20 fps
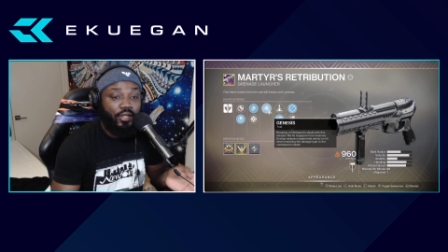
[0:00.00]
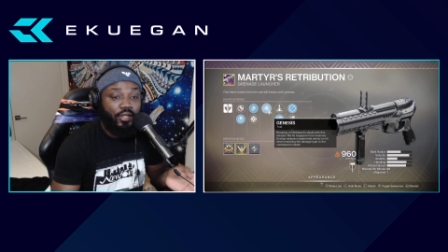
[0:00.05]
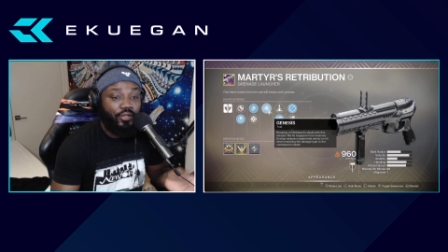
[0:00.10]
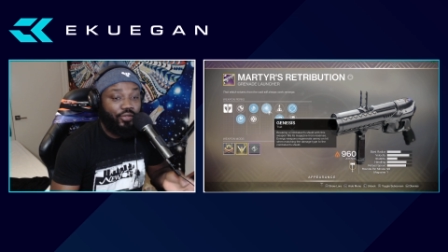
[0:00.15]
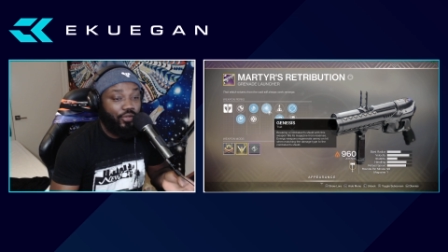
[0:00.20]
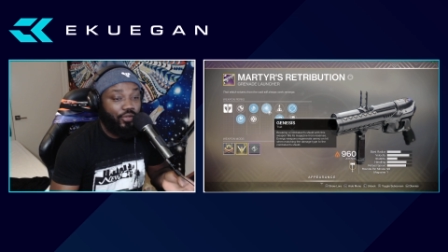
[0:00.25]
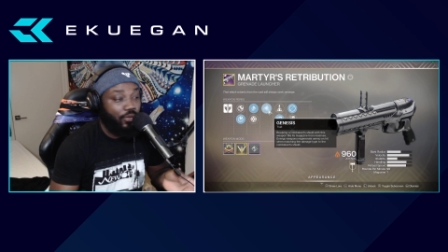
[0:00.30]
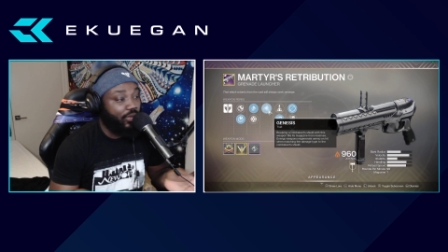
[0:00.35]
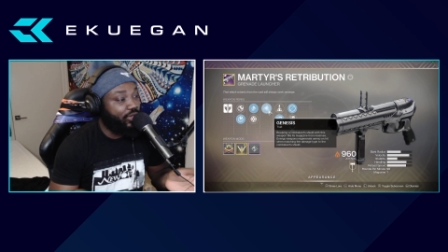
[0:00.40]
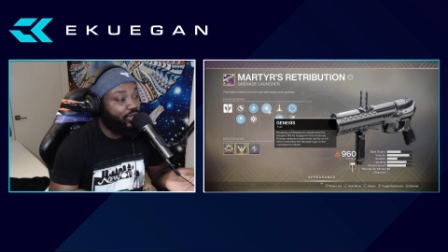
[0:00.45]

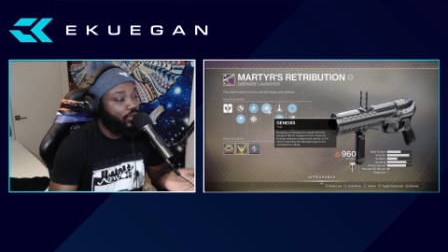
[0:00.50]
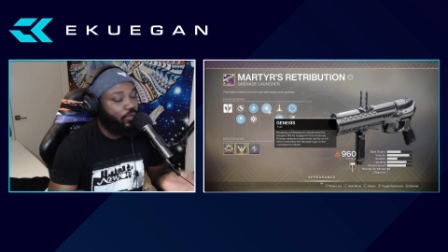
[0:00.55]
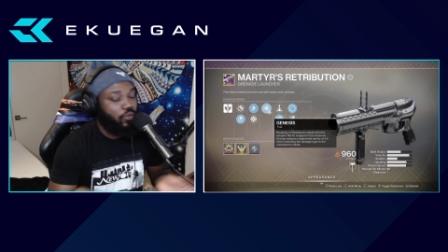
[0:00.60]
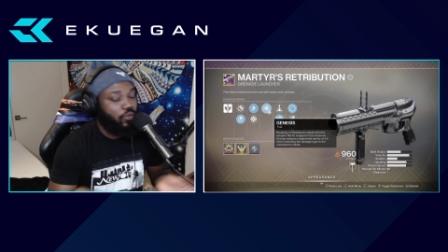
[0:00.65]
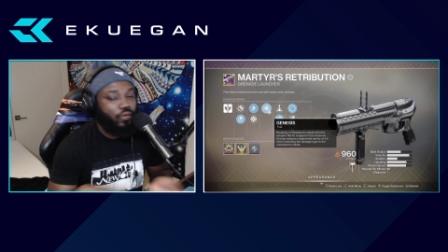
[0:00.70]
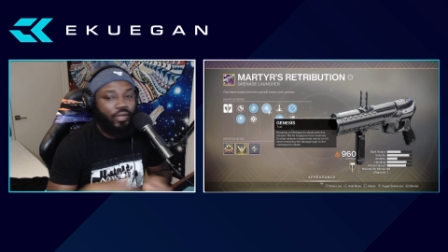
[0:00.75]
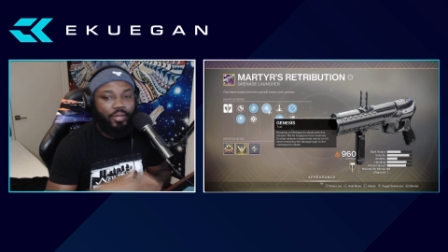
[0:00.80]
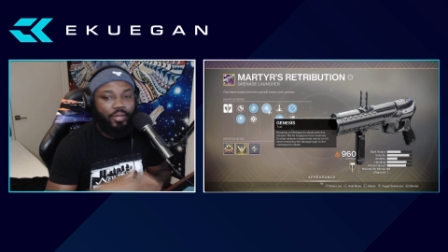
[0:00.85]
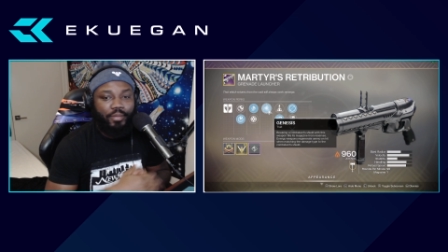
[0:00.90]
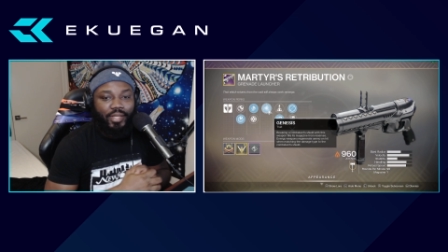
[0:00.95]
So what's the
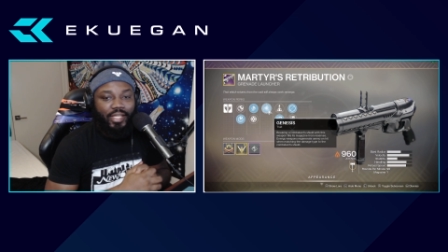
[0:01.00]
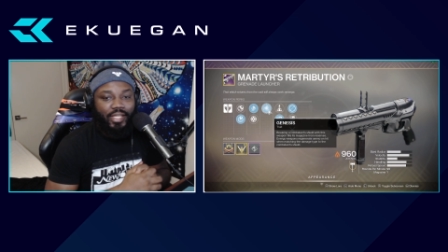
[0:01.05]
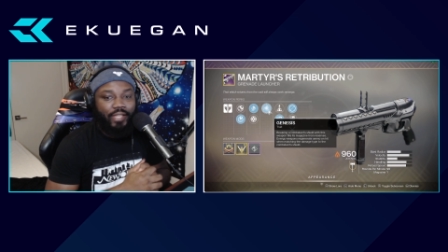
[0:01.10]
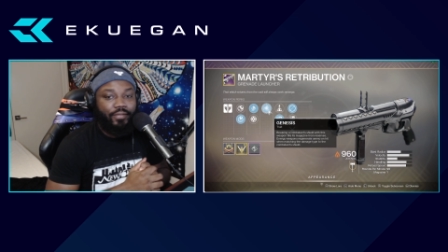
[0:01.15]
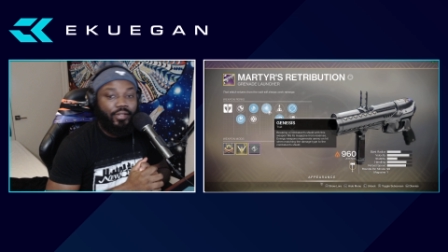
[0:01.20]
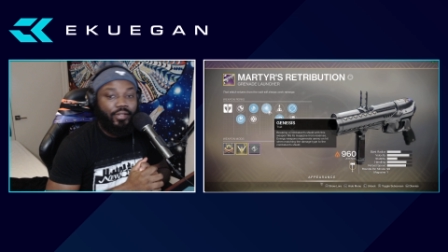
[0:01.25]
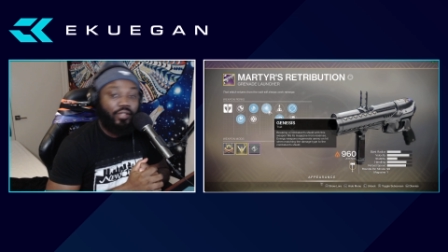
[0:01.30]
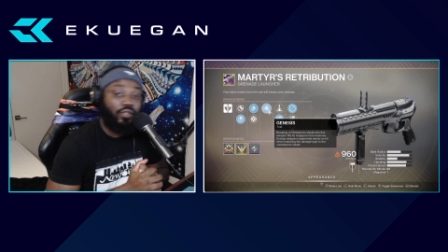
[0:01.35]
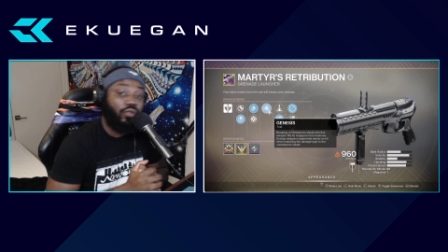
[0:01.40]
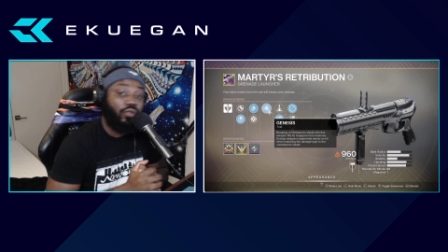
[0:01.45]
point of me
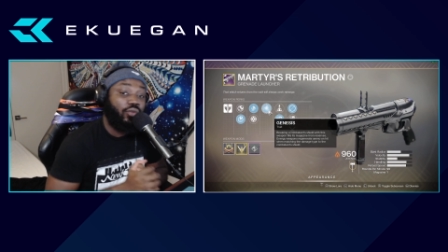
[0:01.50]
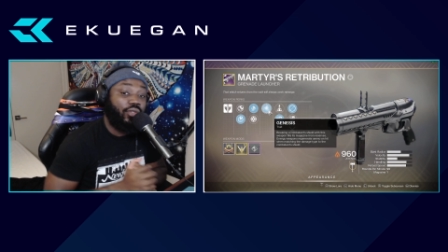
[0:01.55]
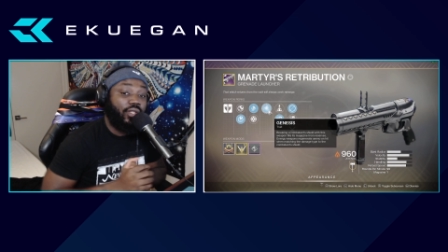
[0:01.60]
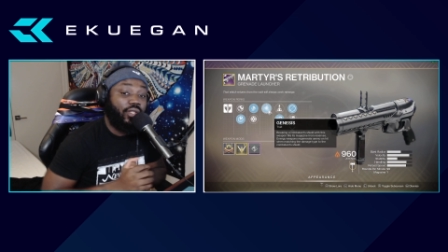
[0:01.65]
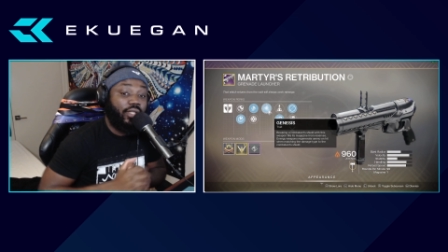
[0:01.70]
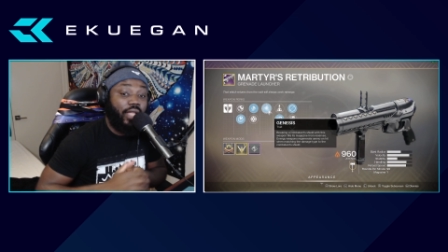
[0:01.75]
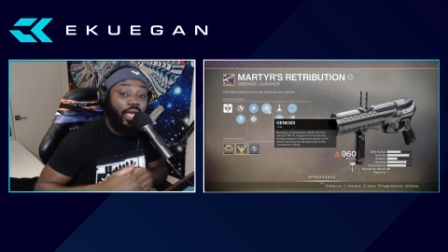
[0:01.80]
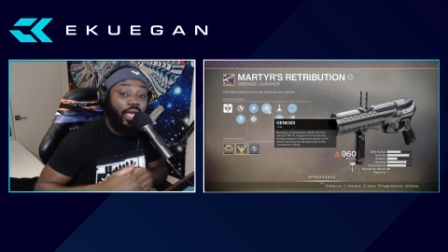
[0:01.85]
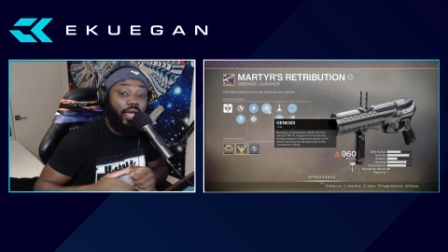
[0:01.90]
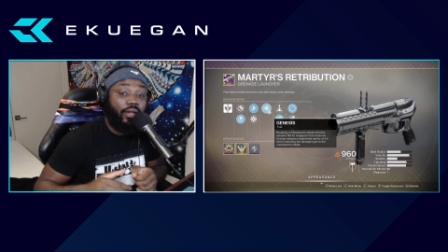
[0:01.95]
even
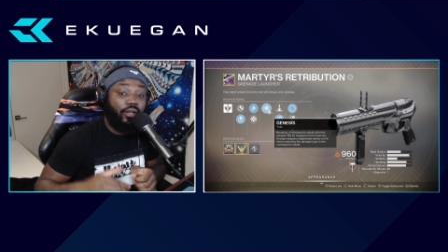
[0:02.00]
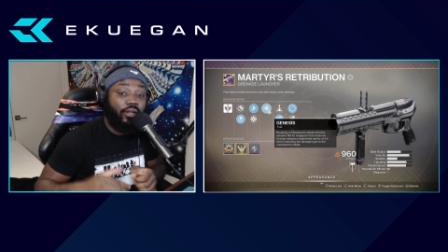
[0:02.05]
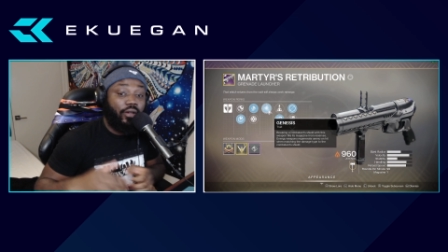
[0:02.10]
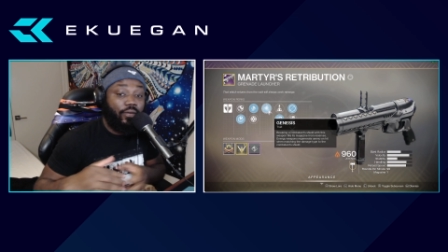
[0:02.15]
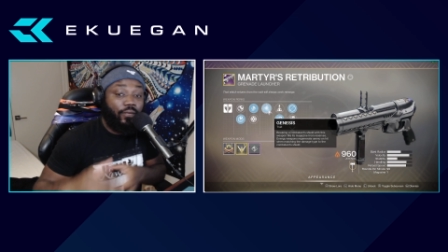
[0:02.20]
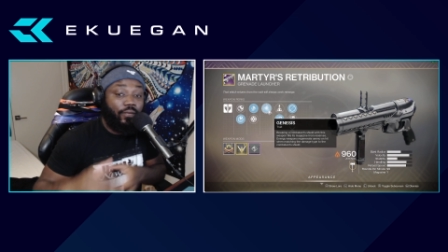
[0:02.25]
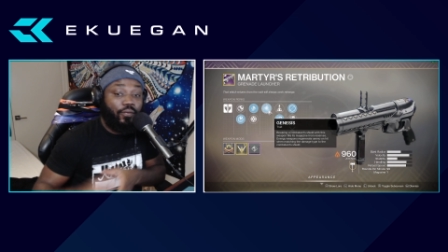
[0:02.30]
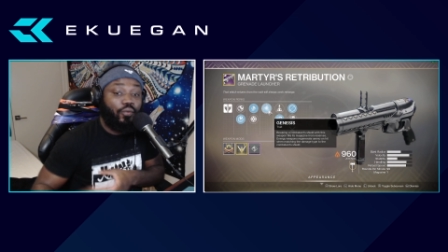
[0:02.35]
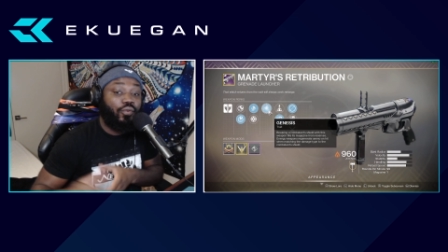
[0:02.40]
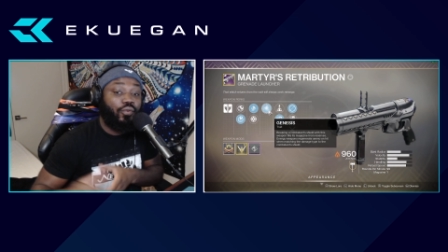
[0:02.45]
using that
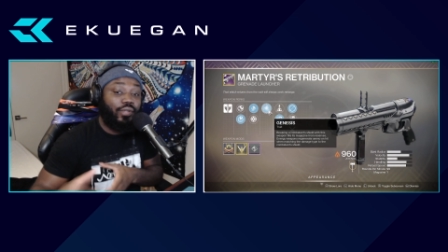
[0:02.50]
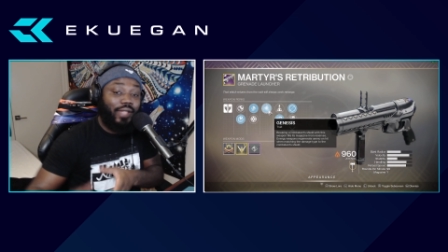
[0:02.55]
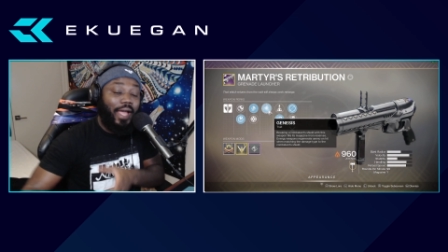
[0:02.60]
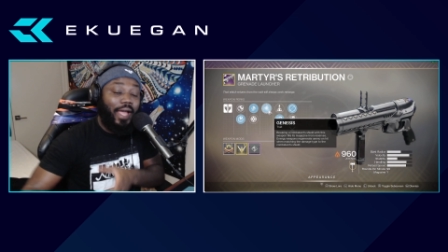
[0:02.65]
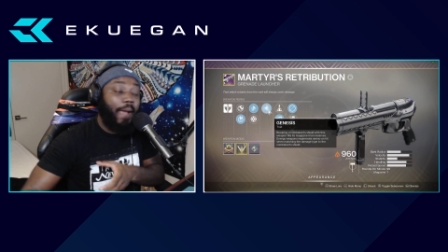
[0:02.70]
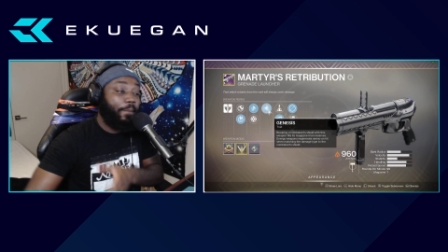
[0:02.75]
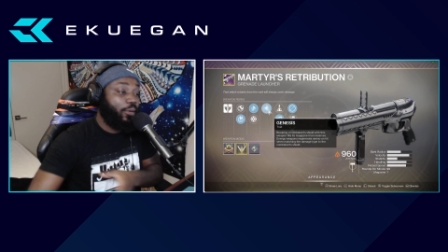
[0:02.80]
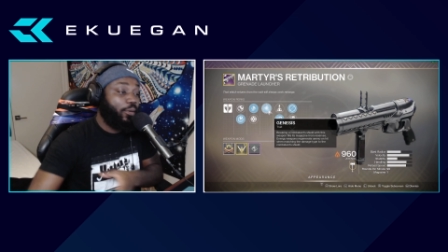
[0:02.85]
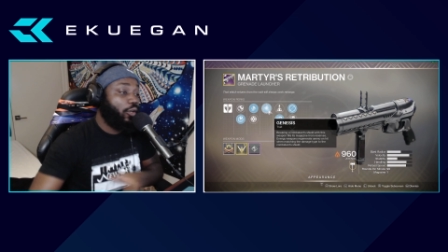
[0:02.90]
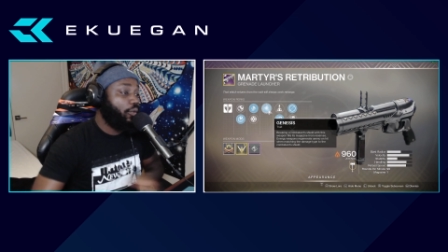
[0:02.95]
for
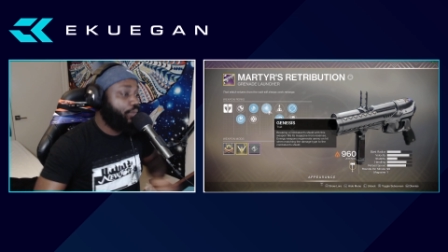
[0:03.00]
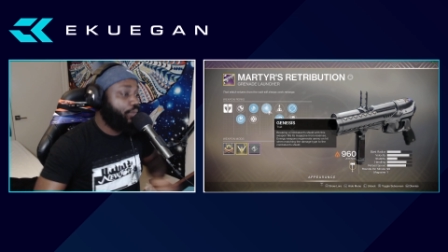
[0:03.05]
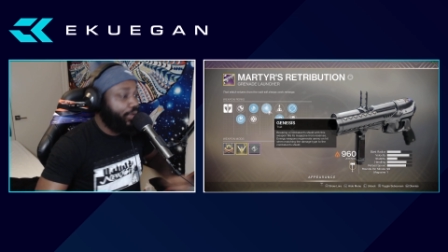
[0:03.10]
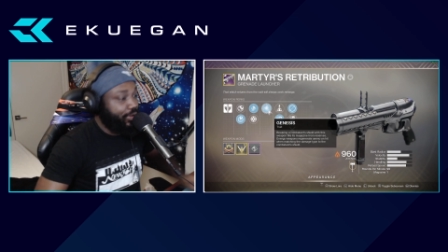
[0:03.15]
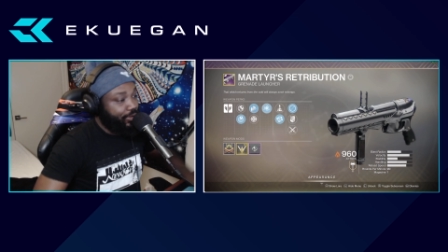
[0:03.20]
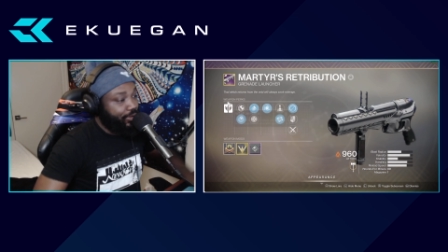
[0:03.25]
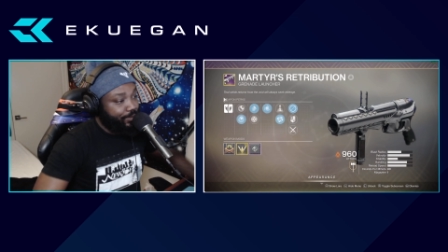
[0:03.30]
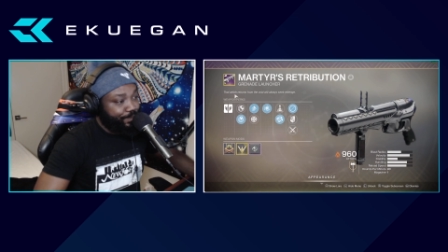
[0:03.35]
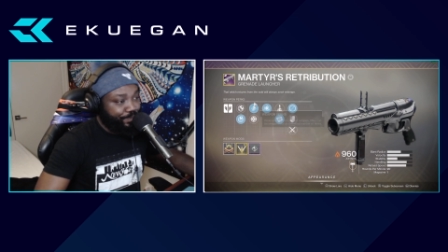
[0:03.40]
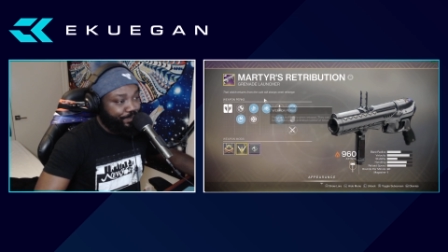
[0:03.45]
that
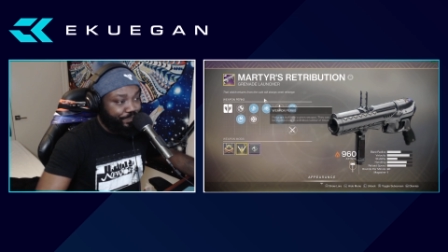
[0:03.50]
purpose?